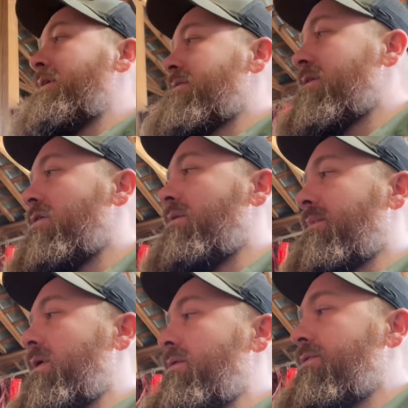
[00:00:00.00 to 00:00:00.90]
So I'm
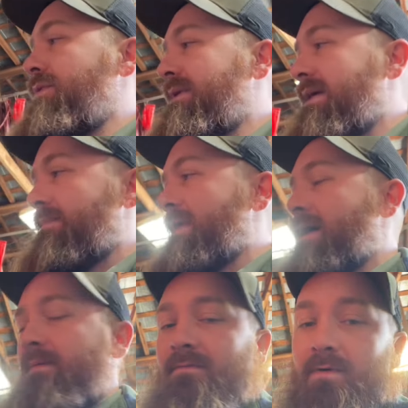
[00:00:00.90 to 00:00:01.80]
going to attempt
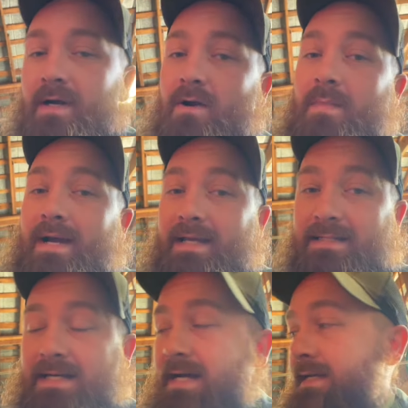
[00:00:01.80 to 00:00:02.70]
that before I go back
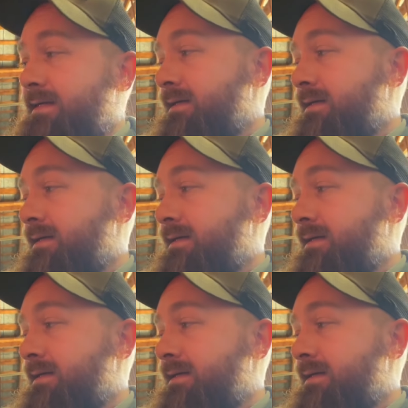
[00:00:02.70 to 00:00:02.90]
inside.